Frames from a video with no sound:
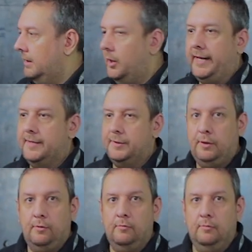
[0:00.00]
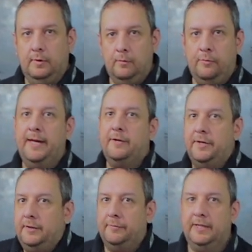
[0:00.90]
Okay, so we
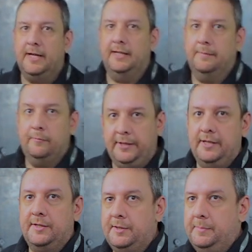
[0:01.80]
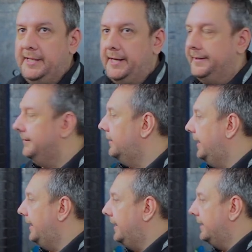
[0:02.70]
agreed with the Callum what needs to be done,
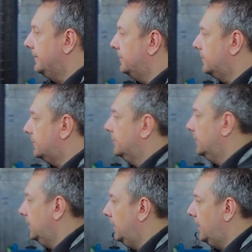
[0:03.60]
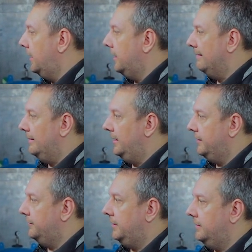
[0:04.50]
and I'll
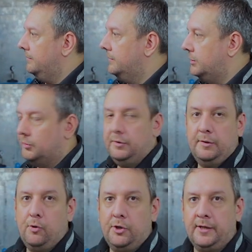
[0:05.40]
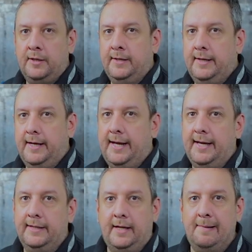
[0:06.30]
leave him to do the work,
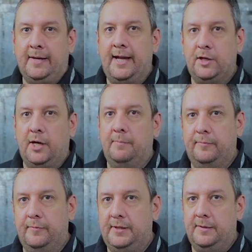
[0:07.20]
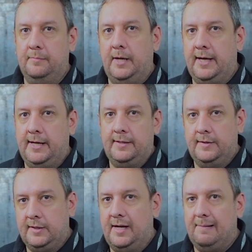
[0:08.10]
and I'll catch up with him, and
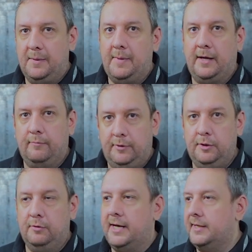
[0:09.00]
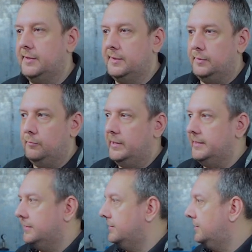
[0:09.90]
I'll be back with you guys
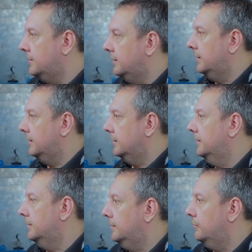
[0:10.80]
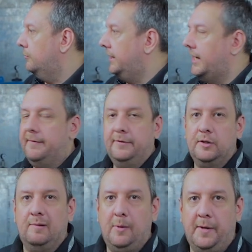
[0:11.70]
once we have the
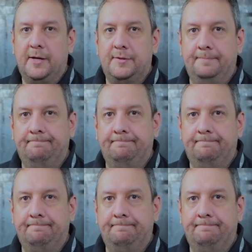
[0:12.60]
solar part.